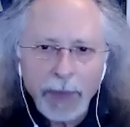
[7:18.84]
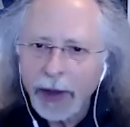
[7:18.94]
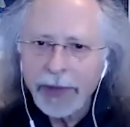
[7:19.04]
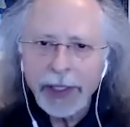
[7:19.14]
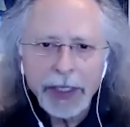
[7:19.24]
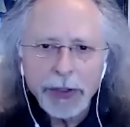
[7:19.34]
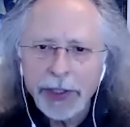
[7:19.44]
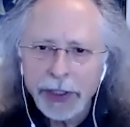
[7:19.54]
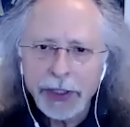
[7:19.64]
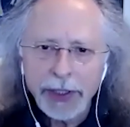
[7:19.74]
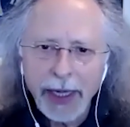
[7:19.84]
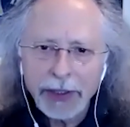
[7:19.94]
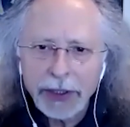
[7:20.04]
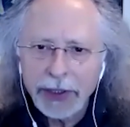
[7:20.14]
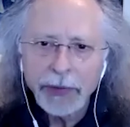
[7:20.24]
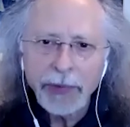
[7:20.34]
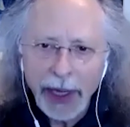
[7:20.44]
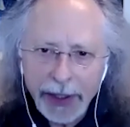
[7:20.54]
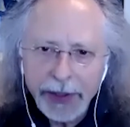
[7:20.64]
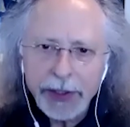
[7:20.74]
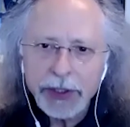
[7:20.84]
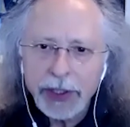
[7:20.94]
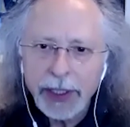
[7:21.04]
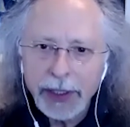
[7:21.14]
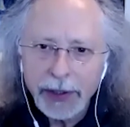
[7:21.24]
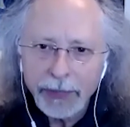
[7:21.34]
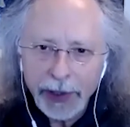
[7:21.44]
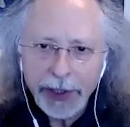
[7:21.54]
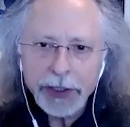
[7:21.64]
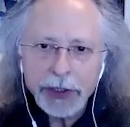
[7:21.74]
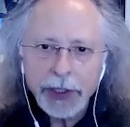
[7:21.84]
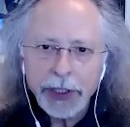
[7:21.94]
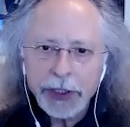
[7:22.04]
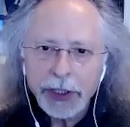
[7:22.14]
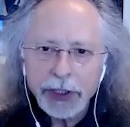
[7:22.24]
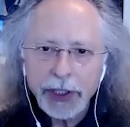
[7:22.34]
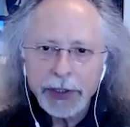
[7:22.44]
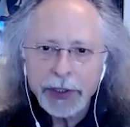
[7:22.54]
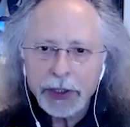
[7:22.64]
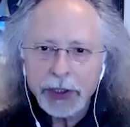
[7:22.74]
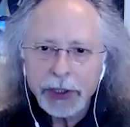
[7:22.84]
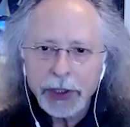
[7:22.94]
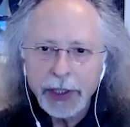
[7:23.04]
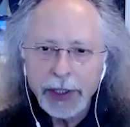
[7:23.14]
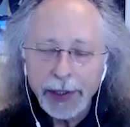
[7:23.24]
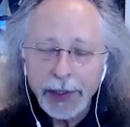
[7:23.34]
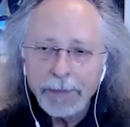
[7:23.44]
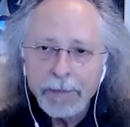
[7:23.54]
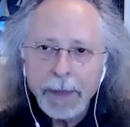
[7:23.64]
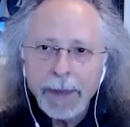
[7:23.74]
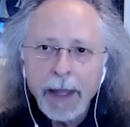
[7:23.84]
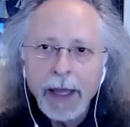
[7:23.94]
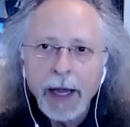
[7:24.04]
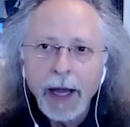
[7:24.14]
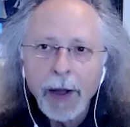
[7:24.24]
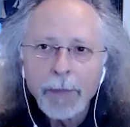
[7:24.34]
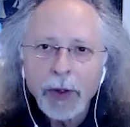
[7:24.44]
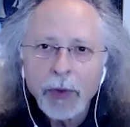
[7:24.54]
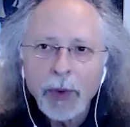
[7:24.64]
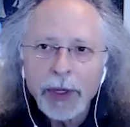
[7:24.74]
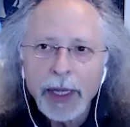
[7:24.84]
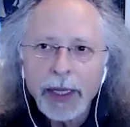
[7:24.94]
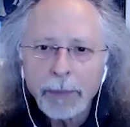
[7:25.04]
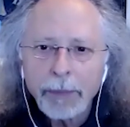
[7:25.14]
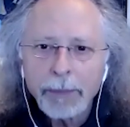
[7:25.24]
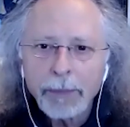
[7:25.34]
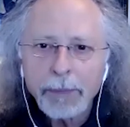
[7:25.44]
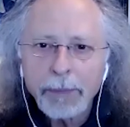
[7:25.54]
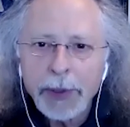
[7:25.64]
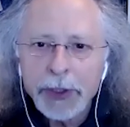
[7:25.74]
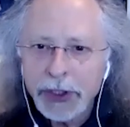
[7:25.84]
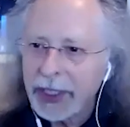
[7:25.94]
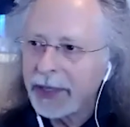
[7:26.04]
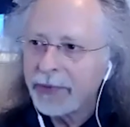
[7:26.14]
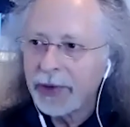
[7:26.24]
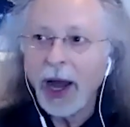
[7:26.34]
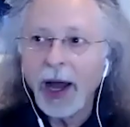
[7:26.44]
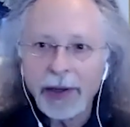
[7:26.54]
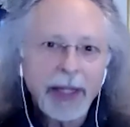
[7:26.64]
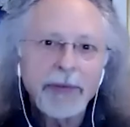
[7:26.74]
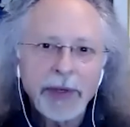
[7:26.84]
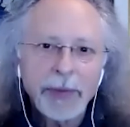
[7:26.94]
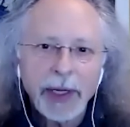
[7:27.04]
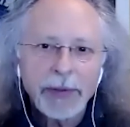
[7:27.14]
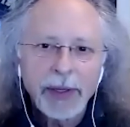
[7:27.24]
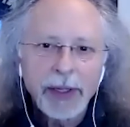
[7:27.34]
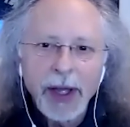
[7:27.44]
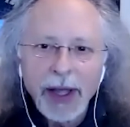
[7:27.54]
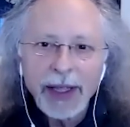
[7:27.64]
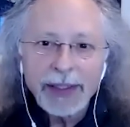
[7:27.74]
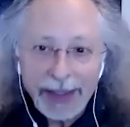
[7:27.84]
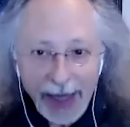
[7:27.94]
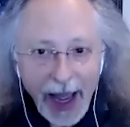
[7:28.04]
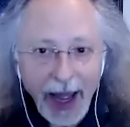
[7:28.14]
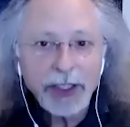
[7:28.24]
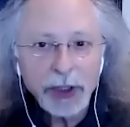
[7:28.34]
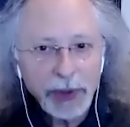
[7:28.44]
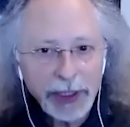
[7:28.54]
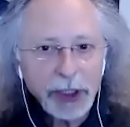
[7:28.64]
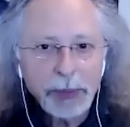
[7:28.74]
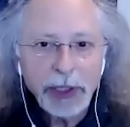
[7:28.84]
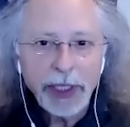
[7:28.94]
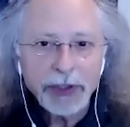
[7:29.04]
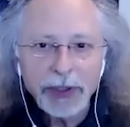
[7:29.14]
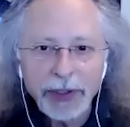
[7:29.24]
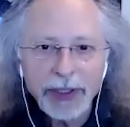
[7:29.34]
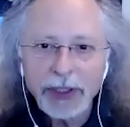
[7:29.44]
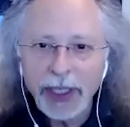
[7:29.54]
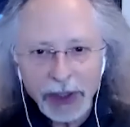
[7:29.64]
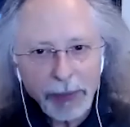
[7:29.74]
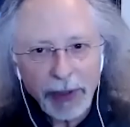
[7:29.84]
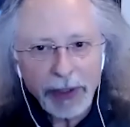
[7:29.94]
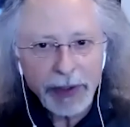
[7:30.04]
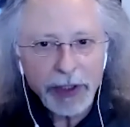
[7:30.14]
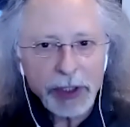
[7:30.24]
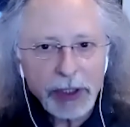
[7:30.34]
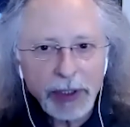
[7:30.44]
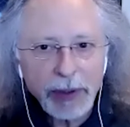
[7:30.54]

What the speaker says: of any tradition, actually, you'll find this in various traditions, not just India, where they perceive God everywhere. It's an actual experience. It's not something they're just